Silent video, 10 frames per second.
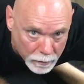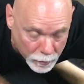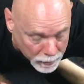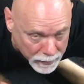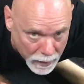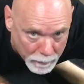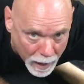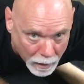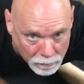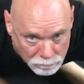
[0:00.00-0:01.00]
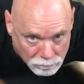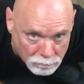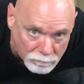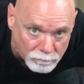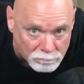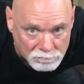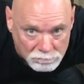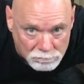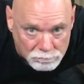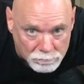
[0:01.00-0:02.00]
You can get him out,
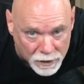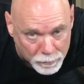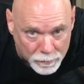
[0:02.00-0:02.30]
but you're